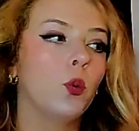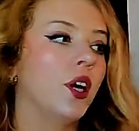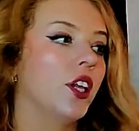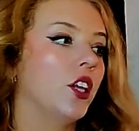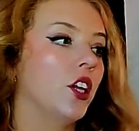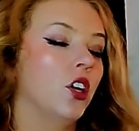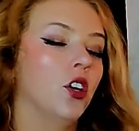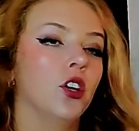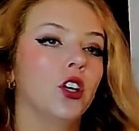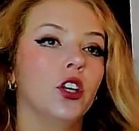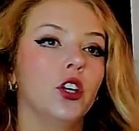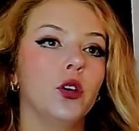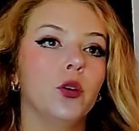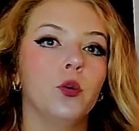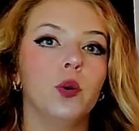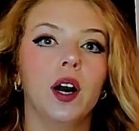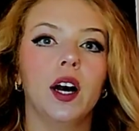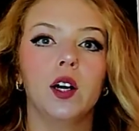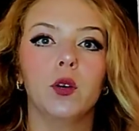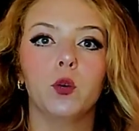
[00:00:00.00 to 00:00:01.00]
whether
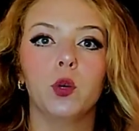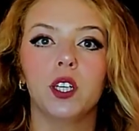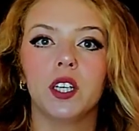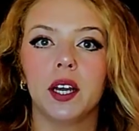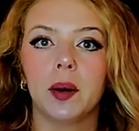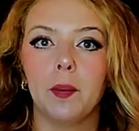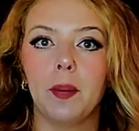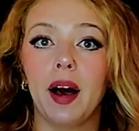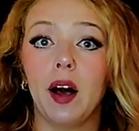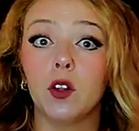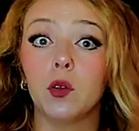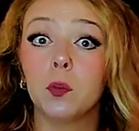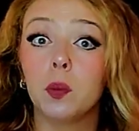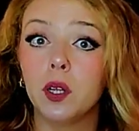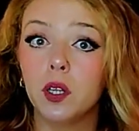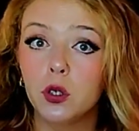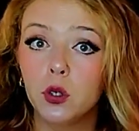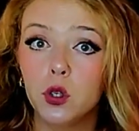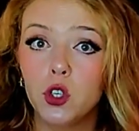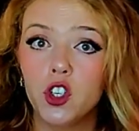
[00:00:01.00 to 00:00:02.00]
you are worried about
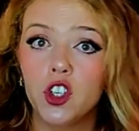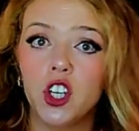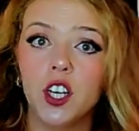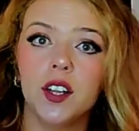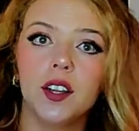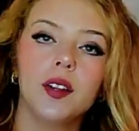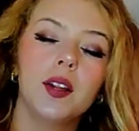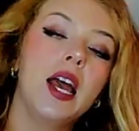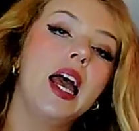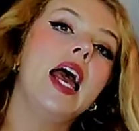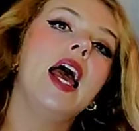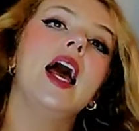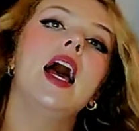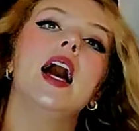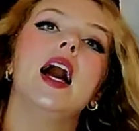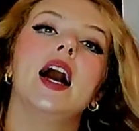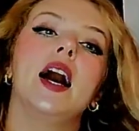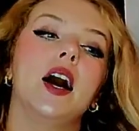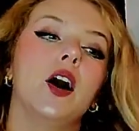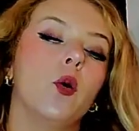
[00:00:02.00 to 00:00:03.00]
pollution,
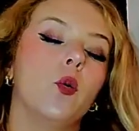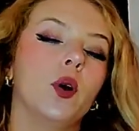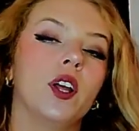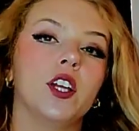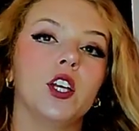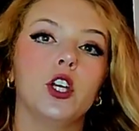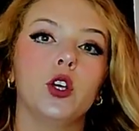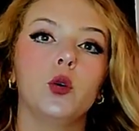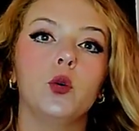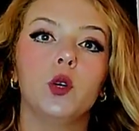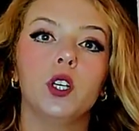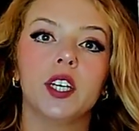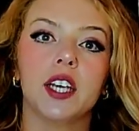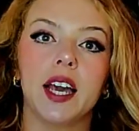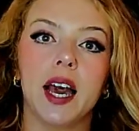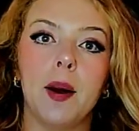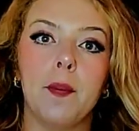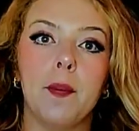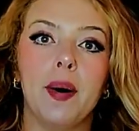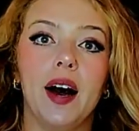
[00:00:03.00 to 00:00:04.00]
uh, whether you
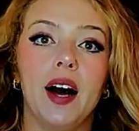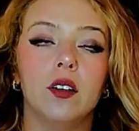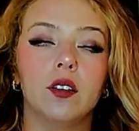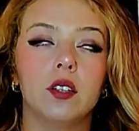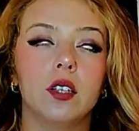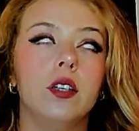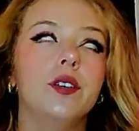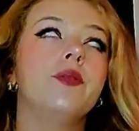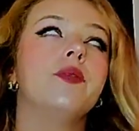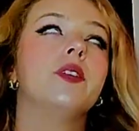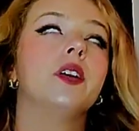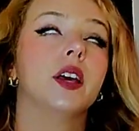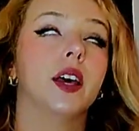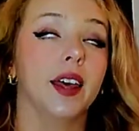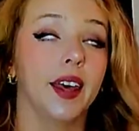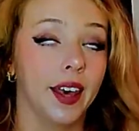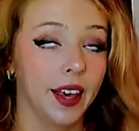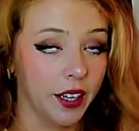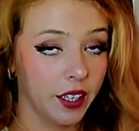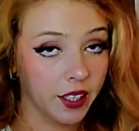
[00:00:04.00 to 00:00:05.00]
worry about
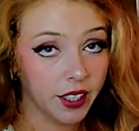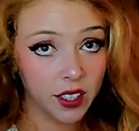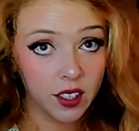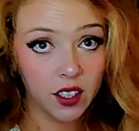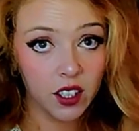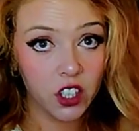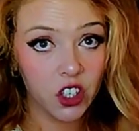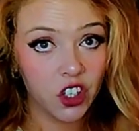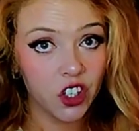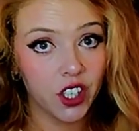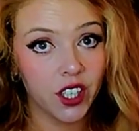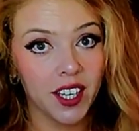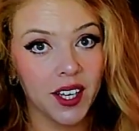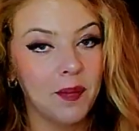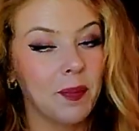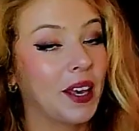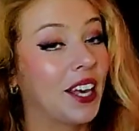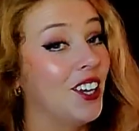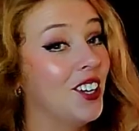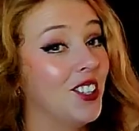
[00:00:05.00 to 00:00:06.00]
air
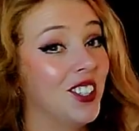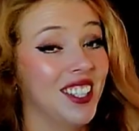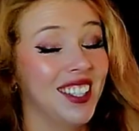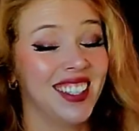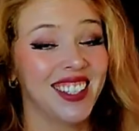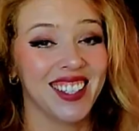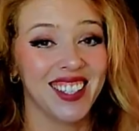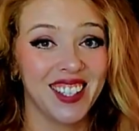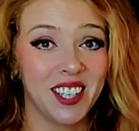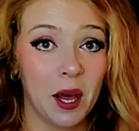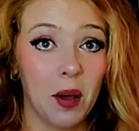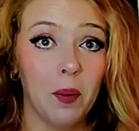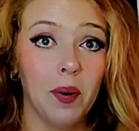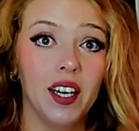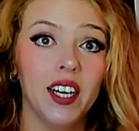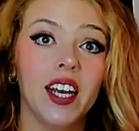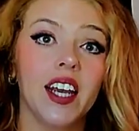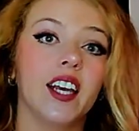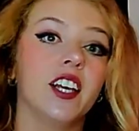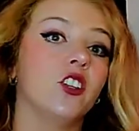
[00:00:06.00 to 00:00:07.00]
conditioning because it's the summer
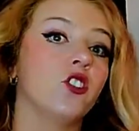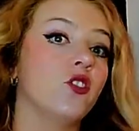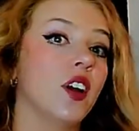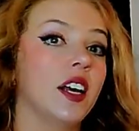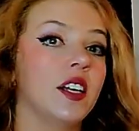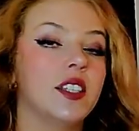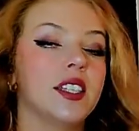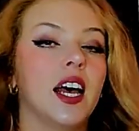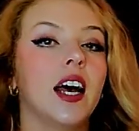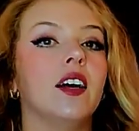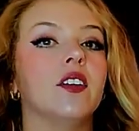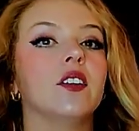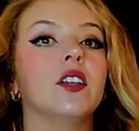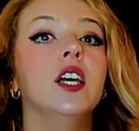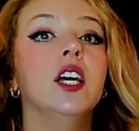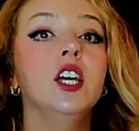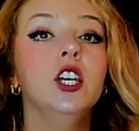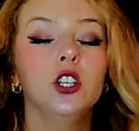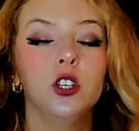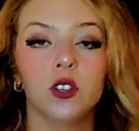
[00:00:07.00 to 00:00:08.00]
and it dries out
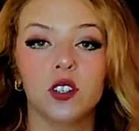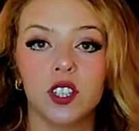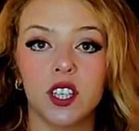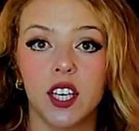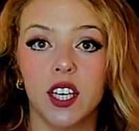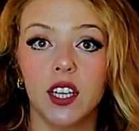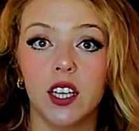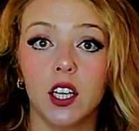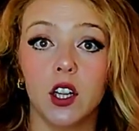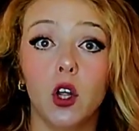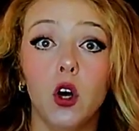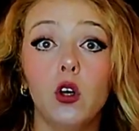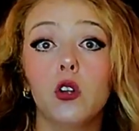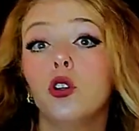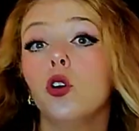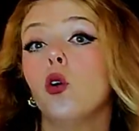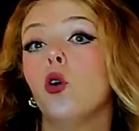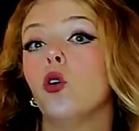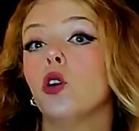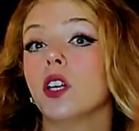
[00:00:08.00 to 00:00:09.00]
your skin a lot,
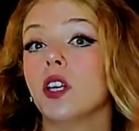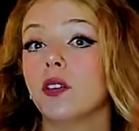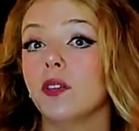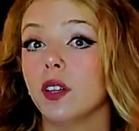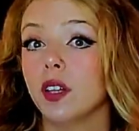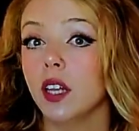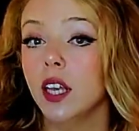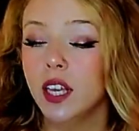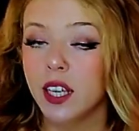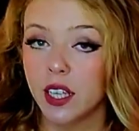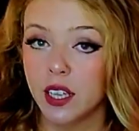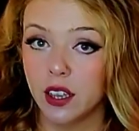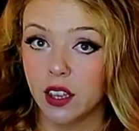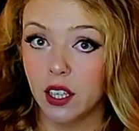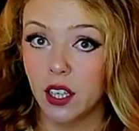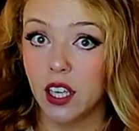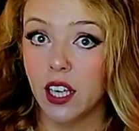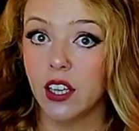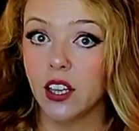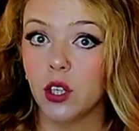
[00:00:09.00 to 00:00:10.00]
or even in
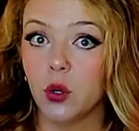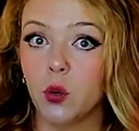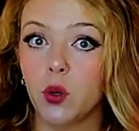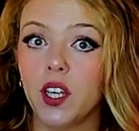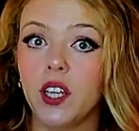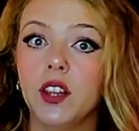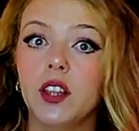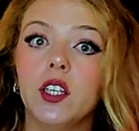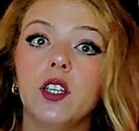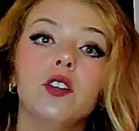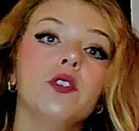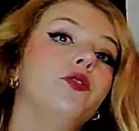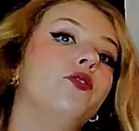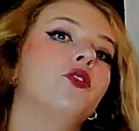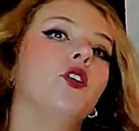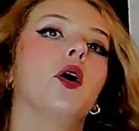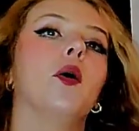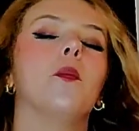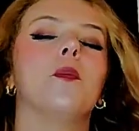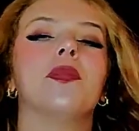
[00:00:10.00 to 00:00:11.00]
the, in the winter
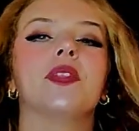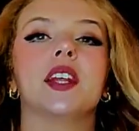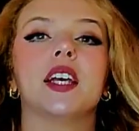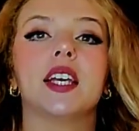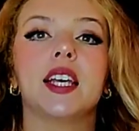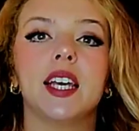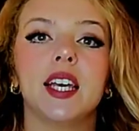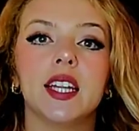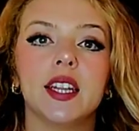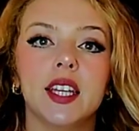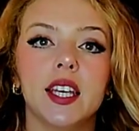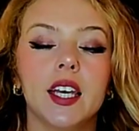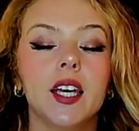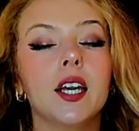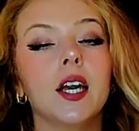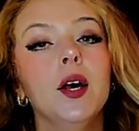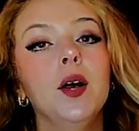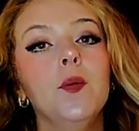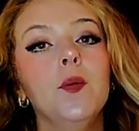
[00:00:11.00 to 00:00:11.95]
from the heating.